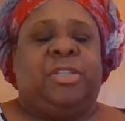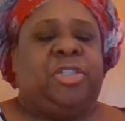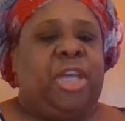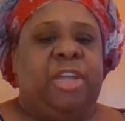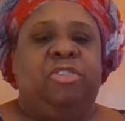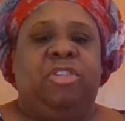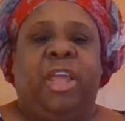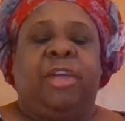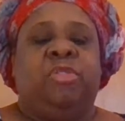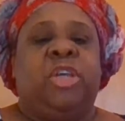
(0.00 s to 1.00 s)
Change your
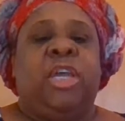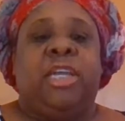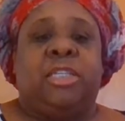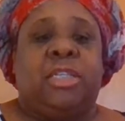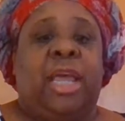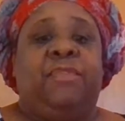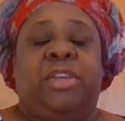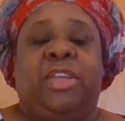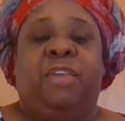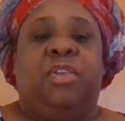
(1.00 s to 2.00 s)
language. It's life
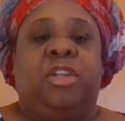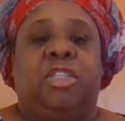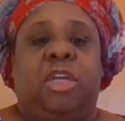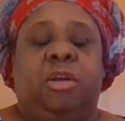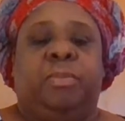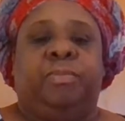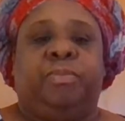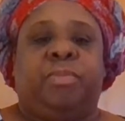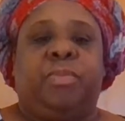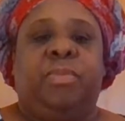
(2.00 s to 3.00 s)
and death in the tongue.
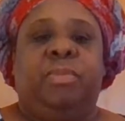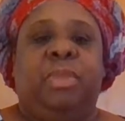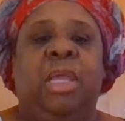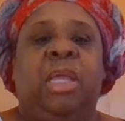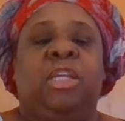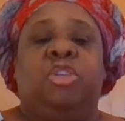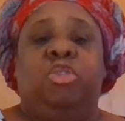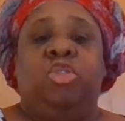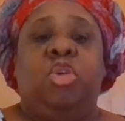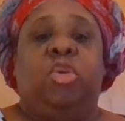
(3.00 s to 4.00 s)

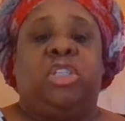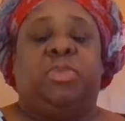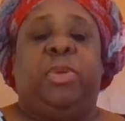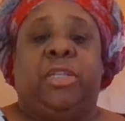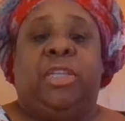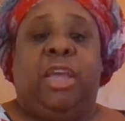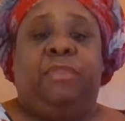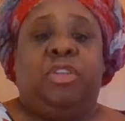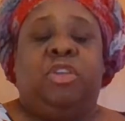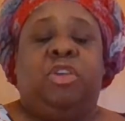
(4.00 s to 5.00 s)
So do you want to speak
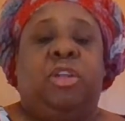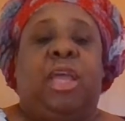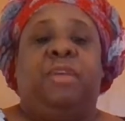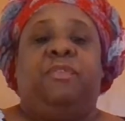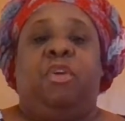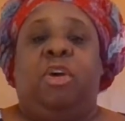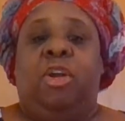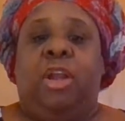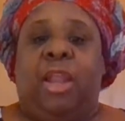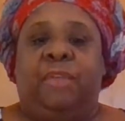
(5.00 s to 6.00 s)
death into your life
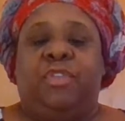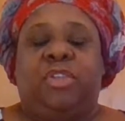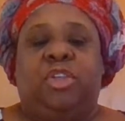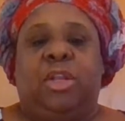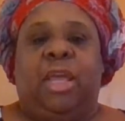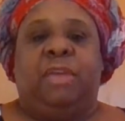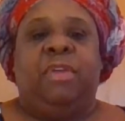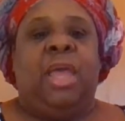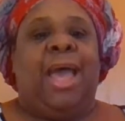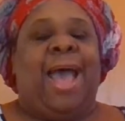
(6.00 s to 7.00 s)
or life into your
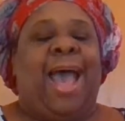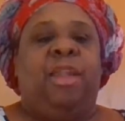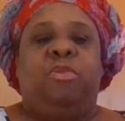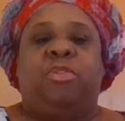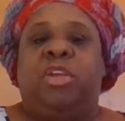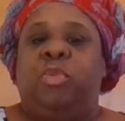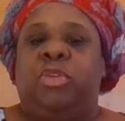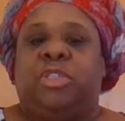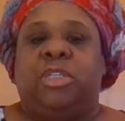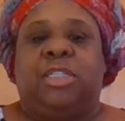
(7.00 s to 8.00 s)
life? I don't care
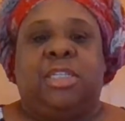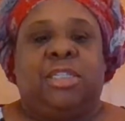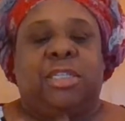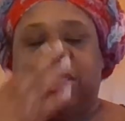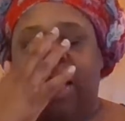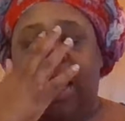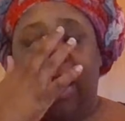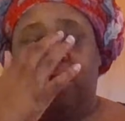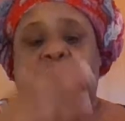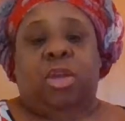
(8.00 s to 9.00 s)
what statistics say.
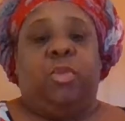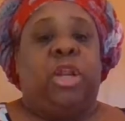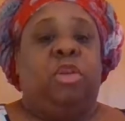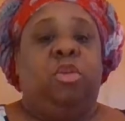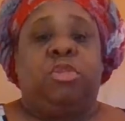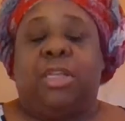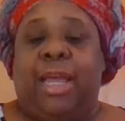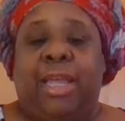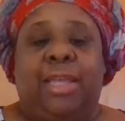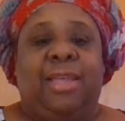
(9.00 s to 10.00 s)
I don't care what it looks
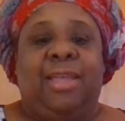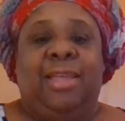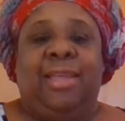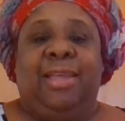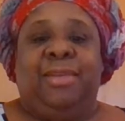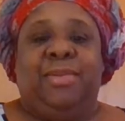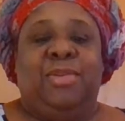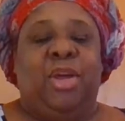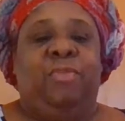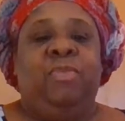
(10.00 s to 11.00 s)
like.
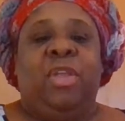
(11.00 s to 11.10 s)
You know,